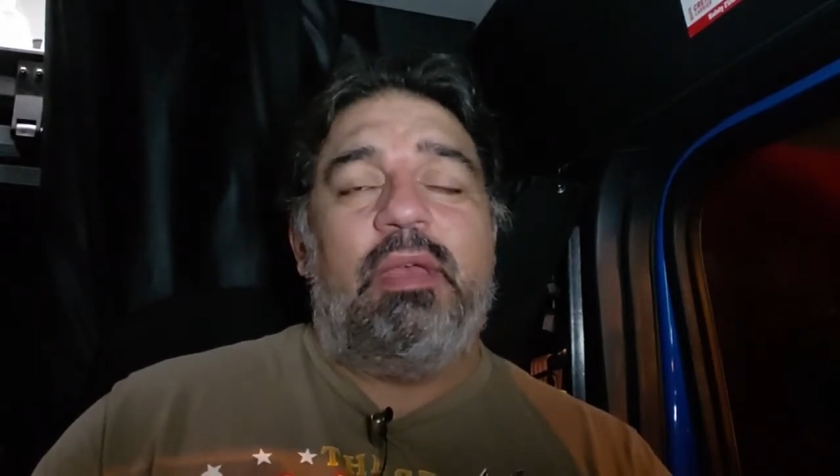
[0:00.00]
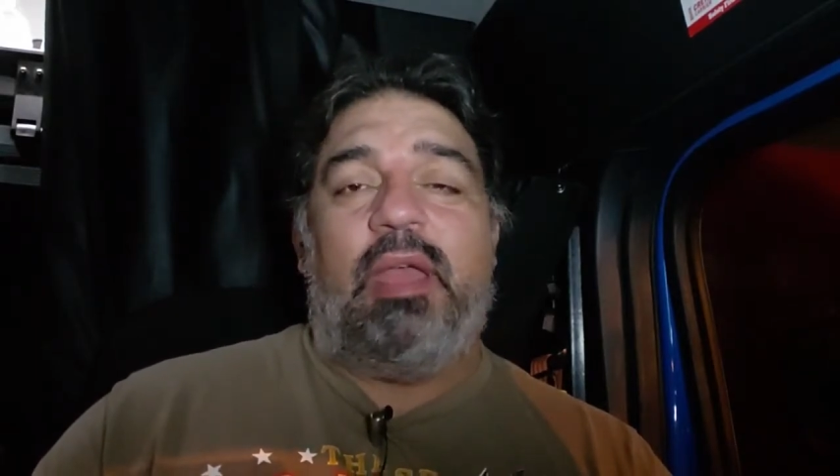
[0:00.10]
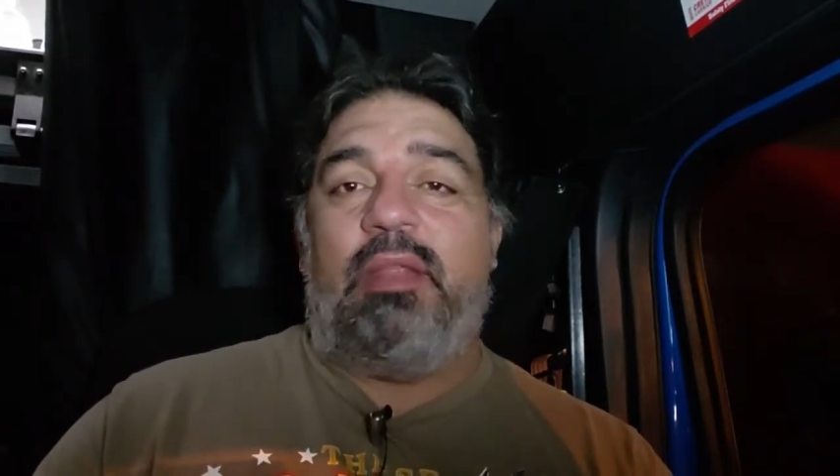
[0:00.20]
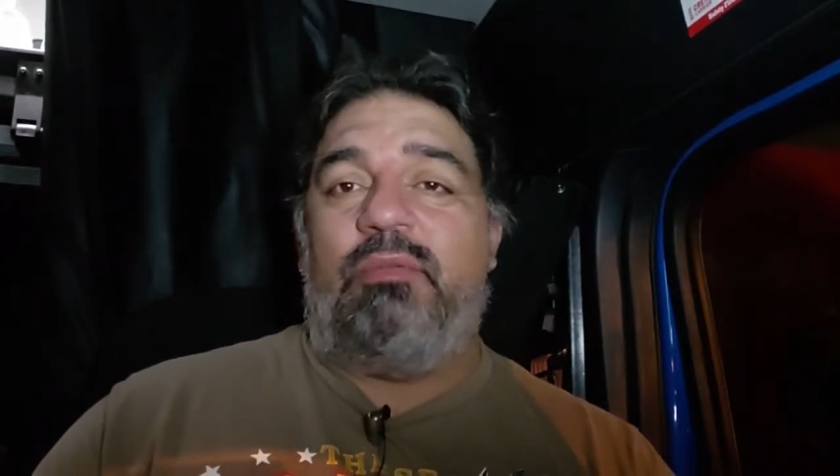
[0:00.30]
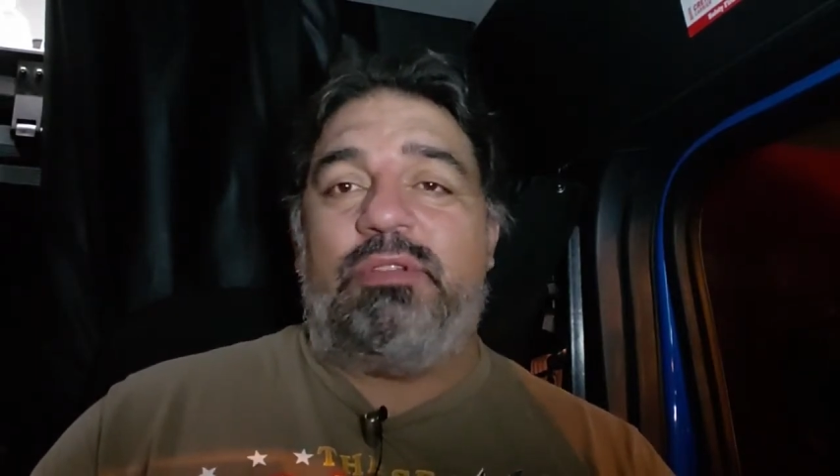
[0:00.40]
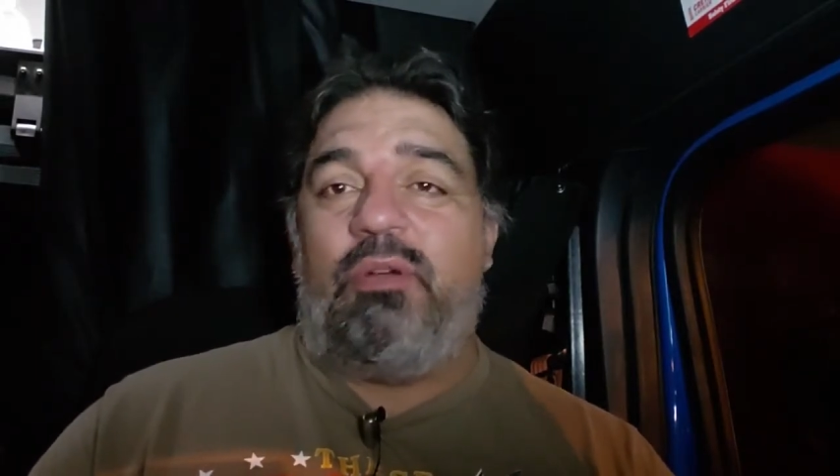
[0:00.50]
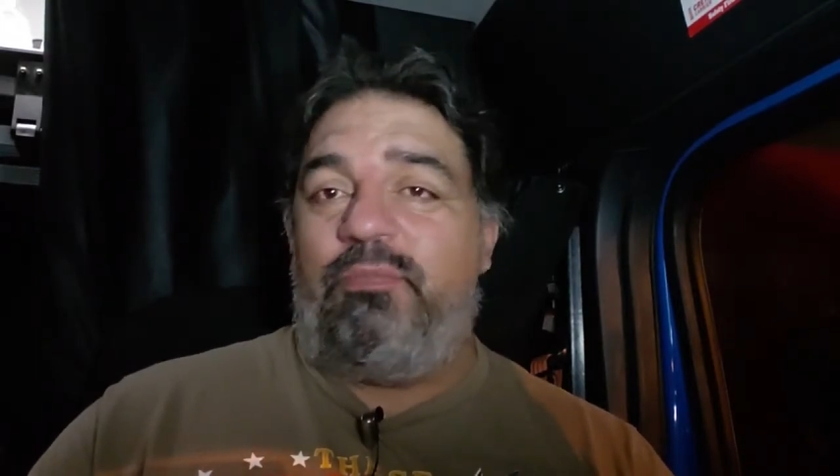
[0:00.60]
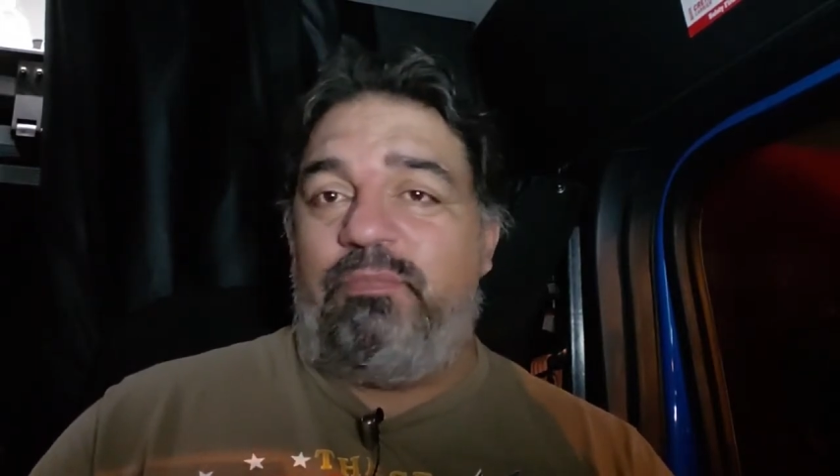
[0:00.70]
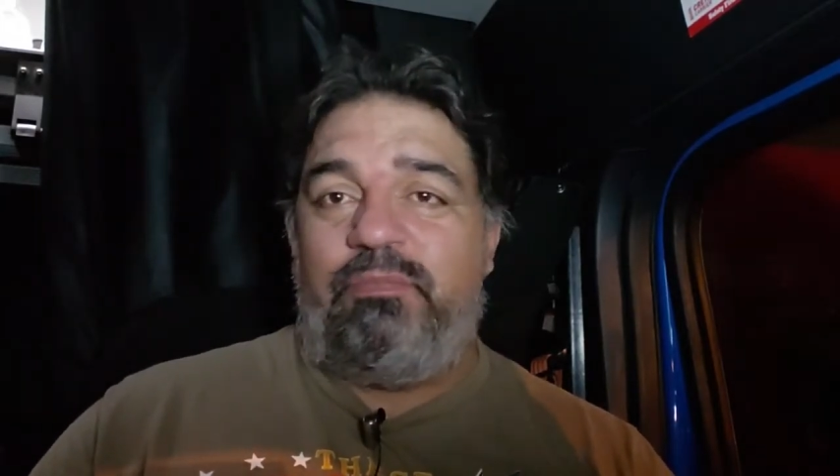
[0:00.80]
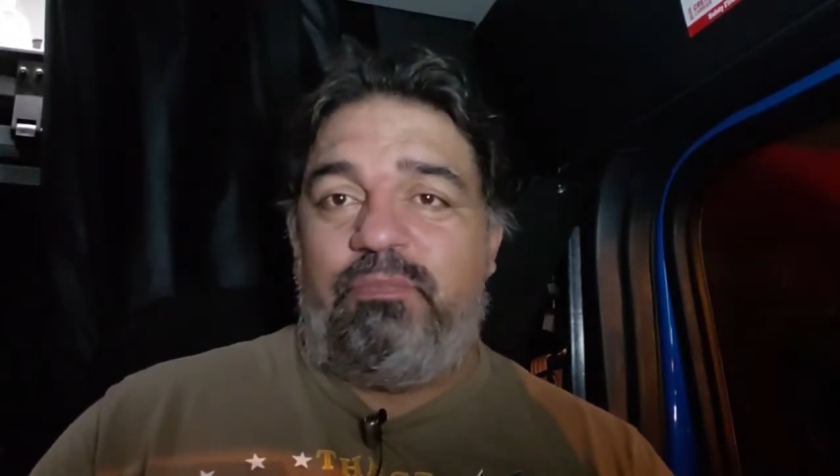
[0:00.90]
And there was no
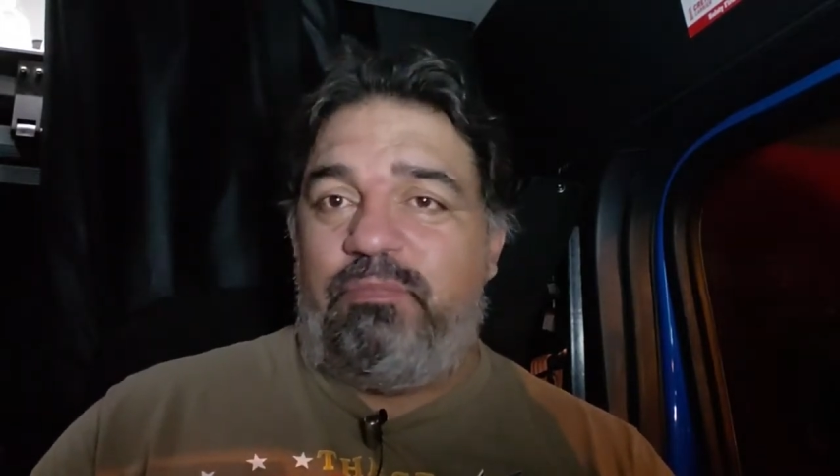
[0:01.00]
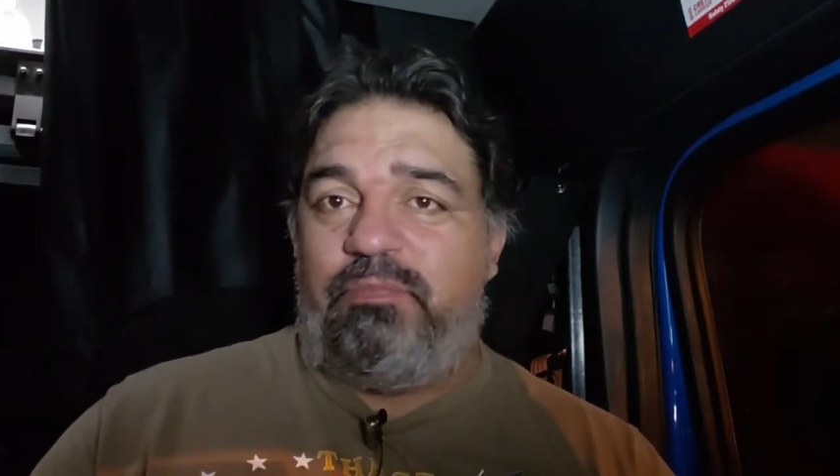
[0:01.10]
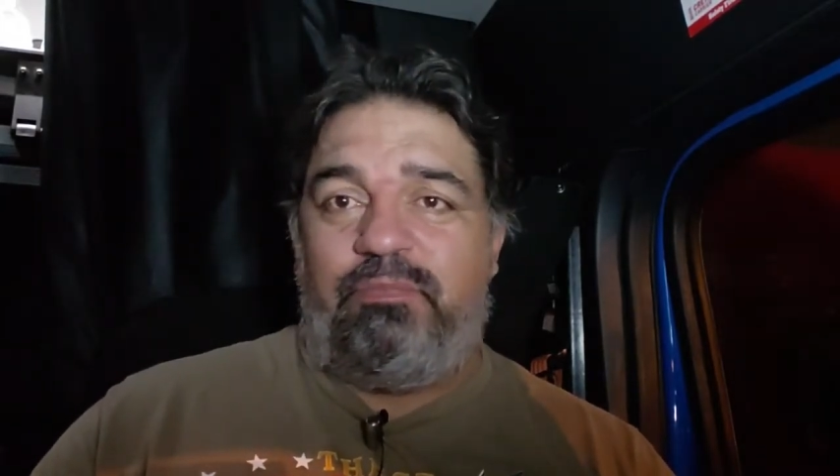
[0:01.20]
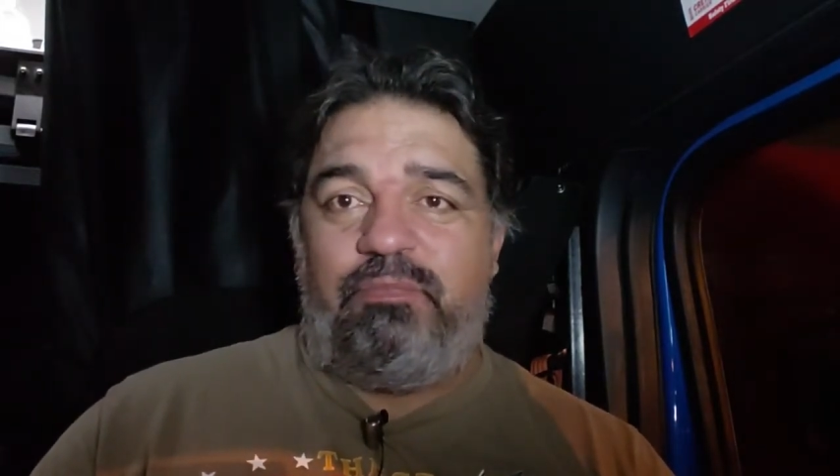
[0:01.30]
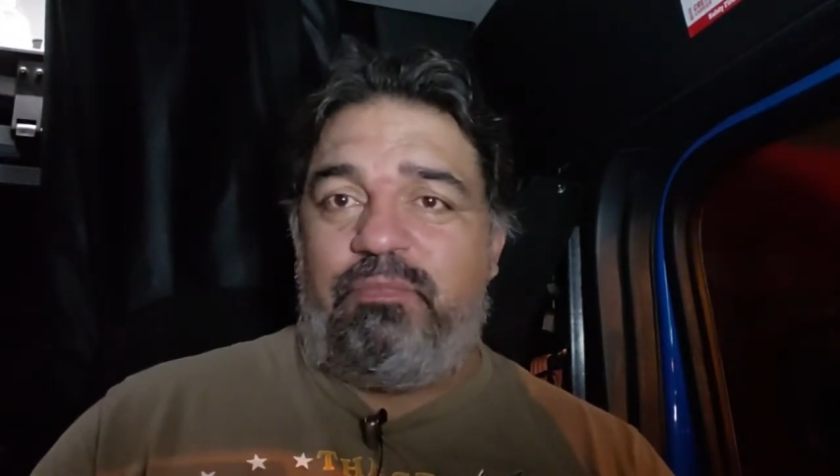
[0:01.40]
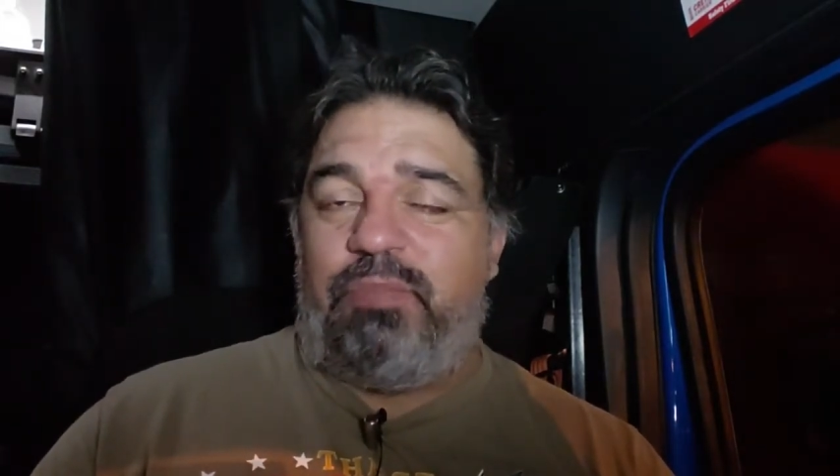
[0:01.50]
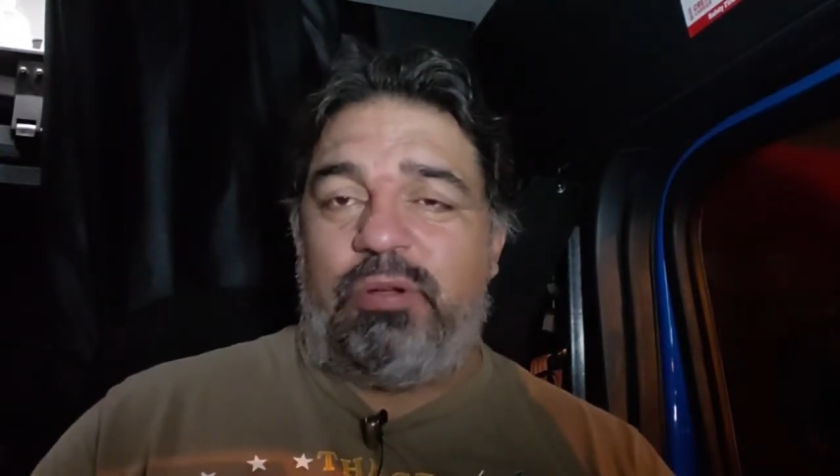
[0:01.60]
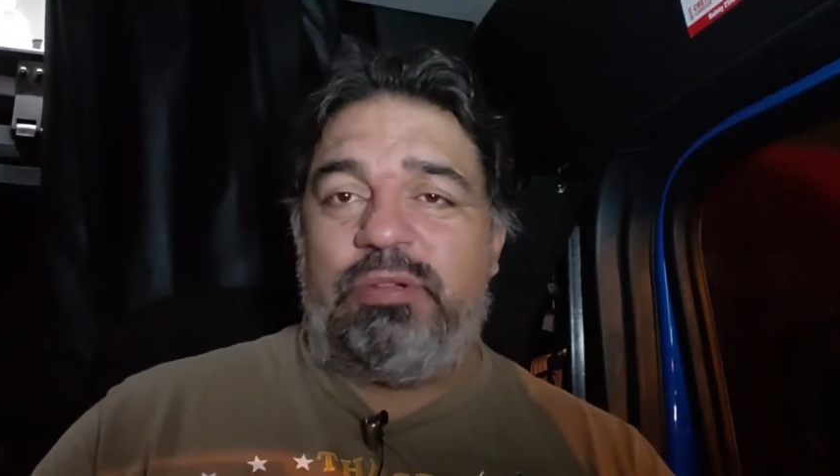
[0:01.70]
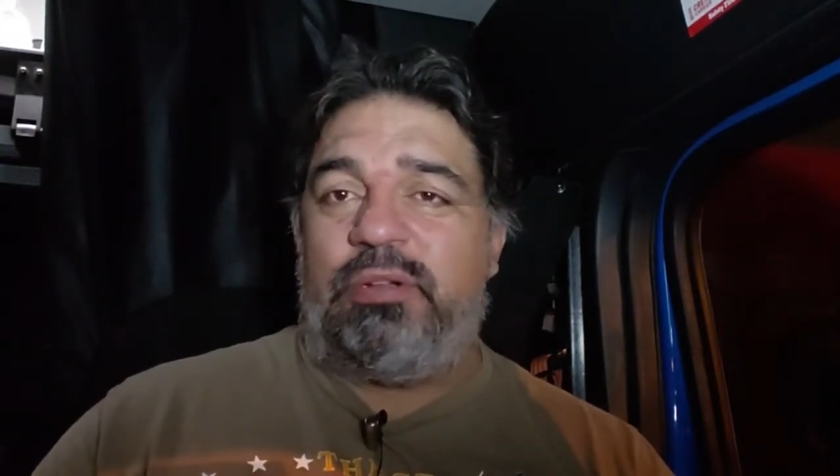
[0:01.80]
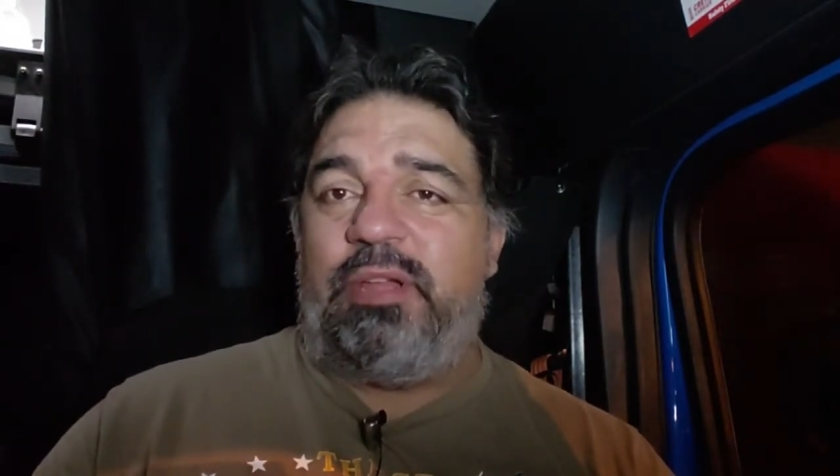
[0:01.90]
personal